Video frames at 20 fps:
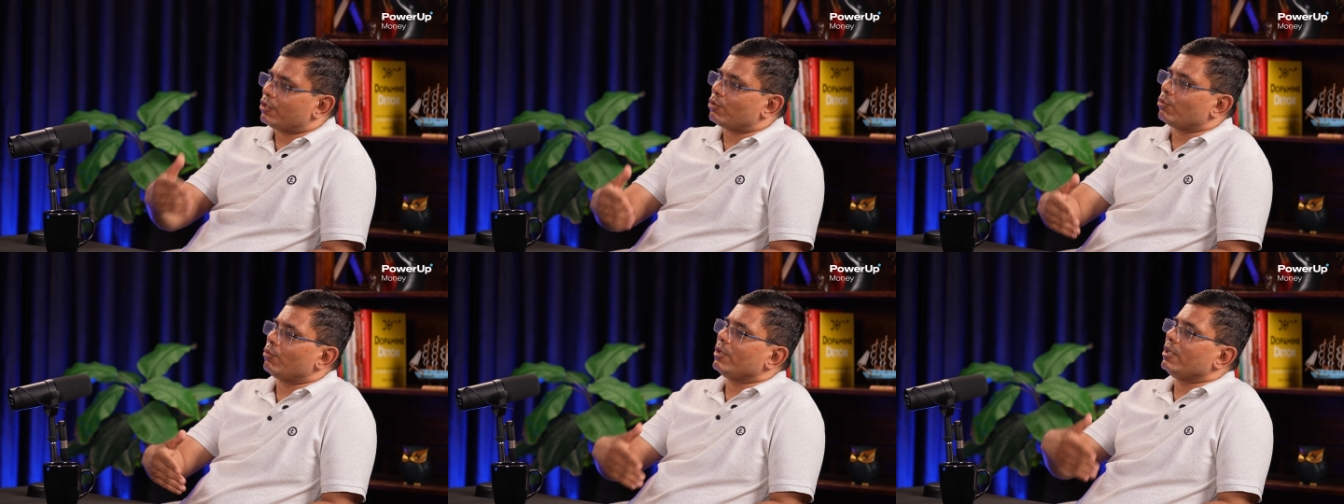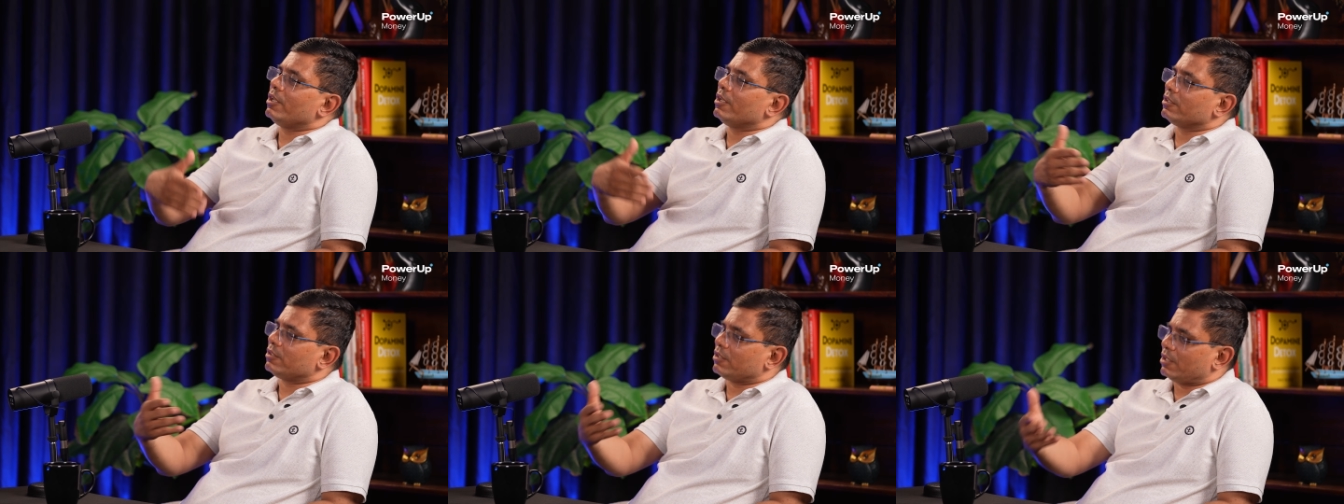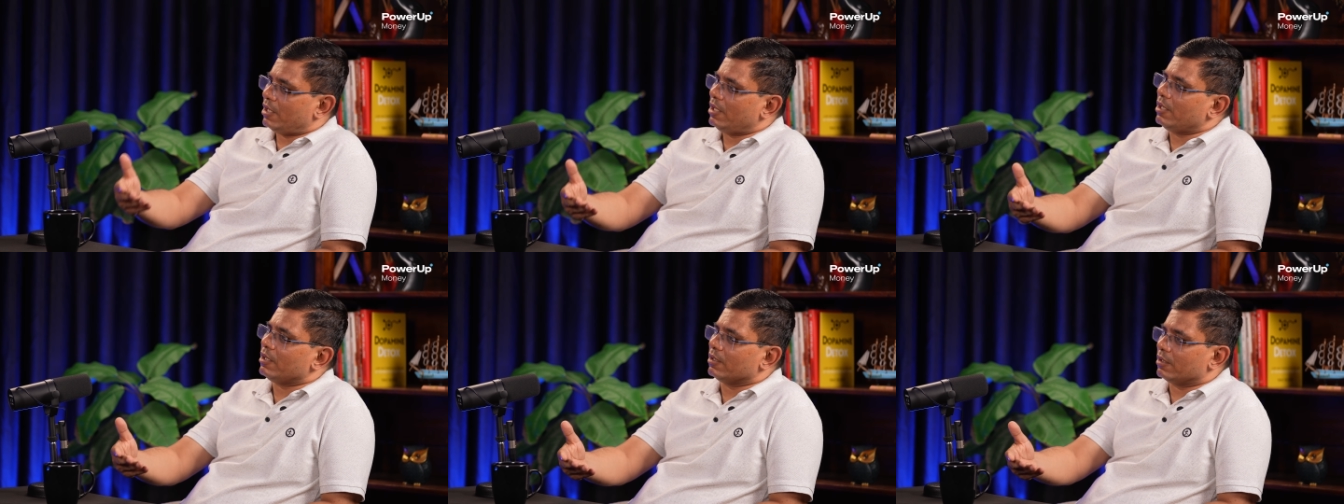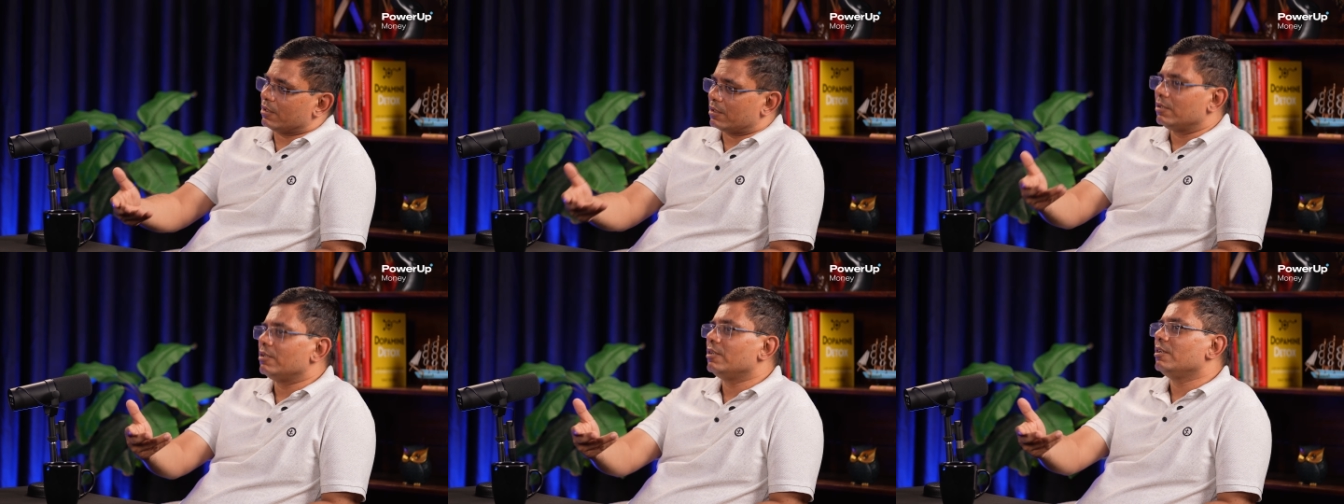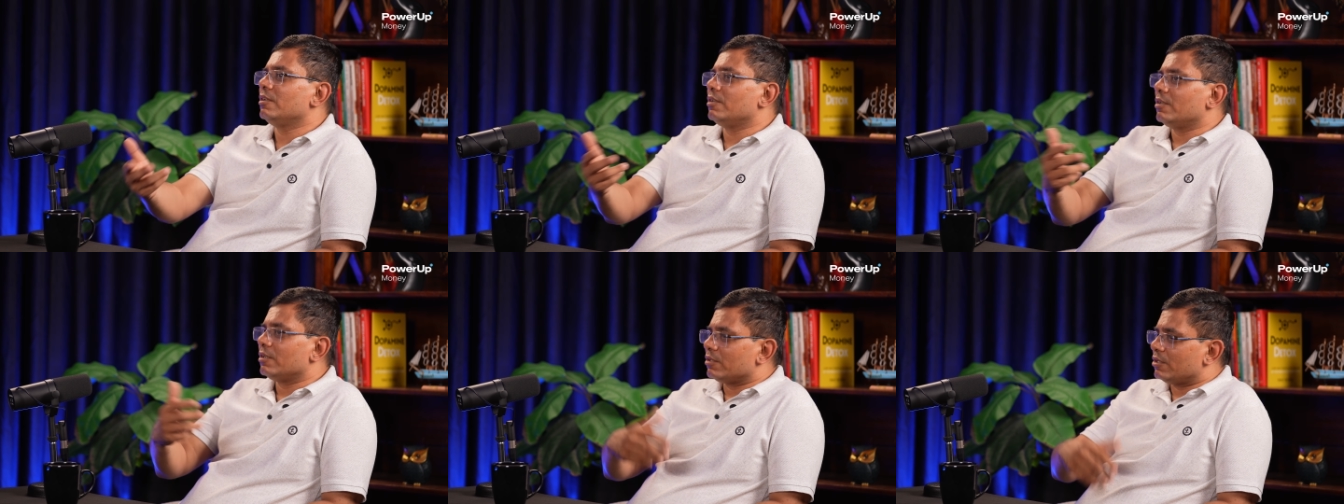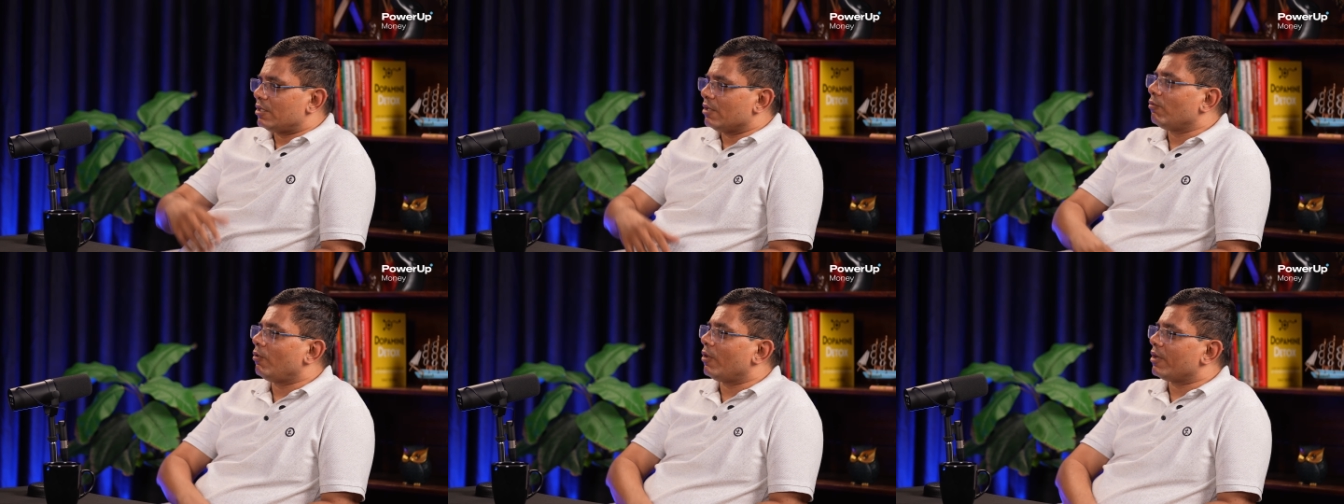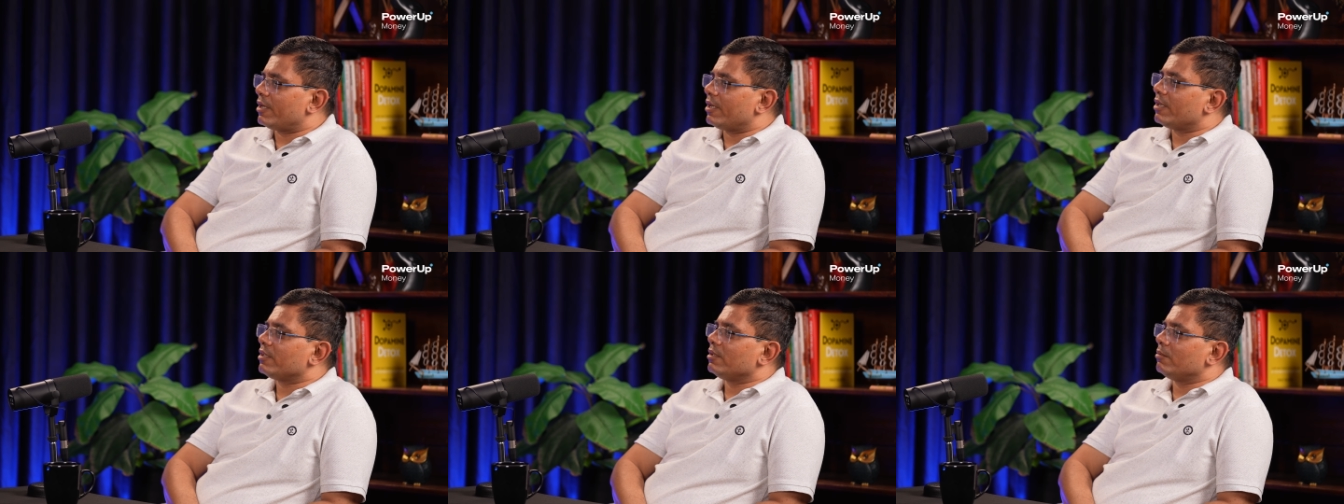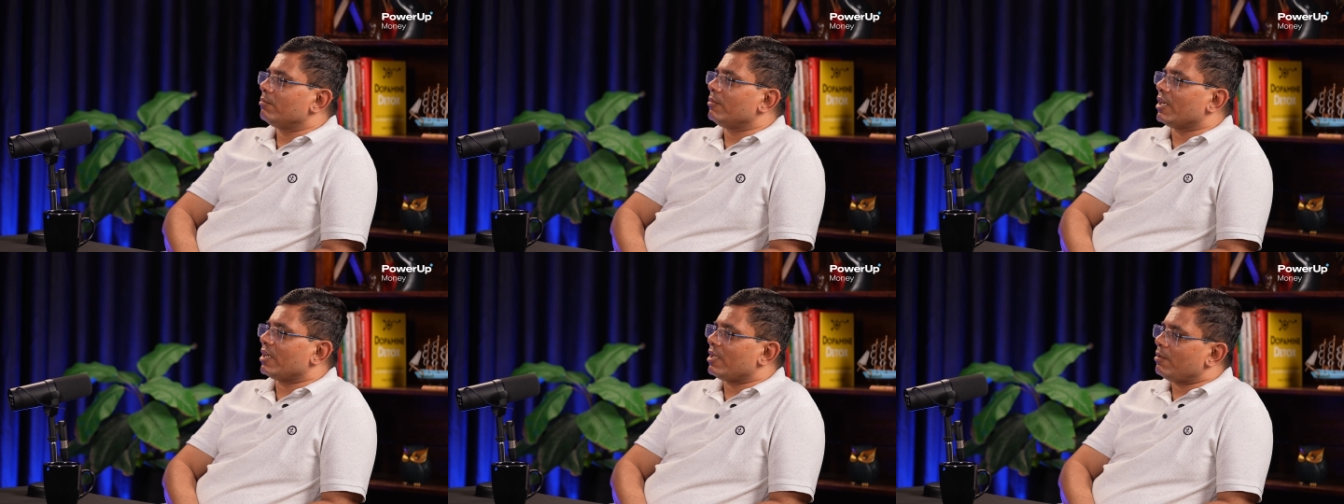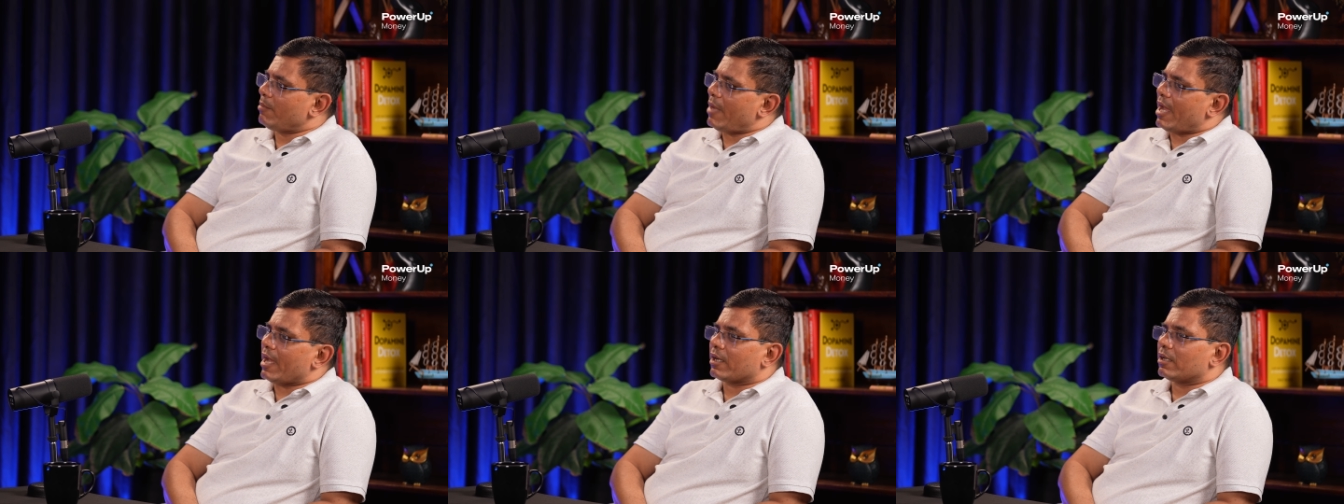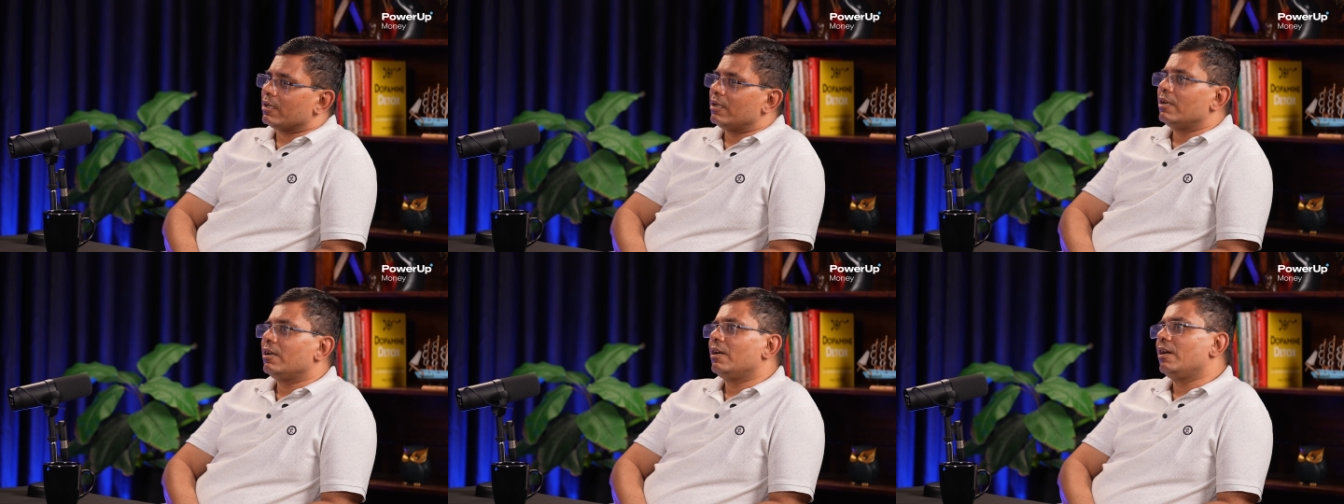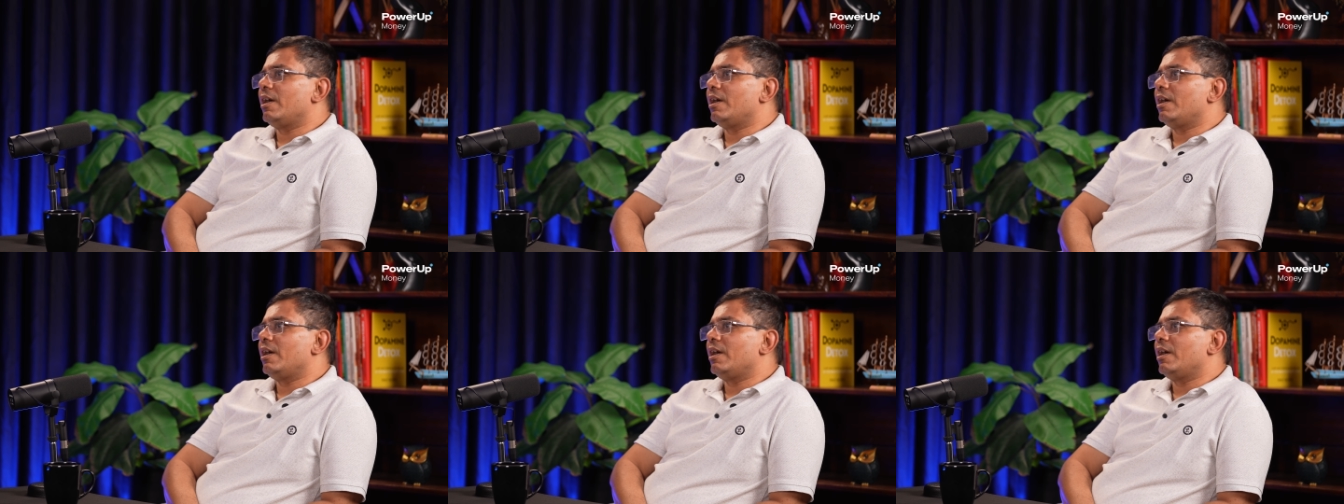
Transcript: 2 year, 3 year they wanted the money back,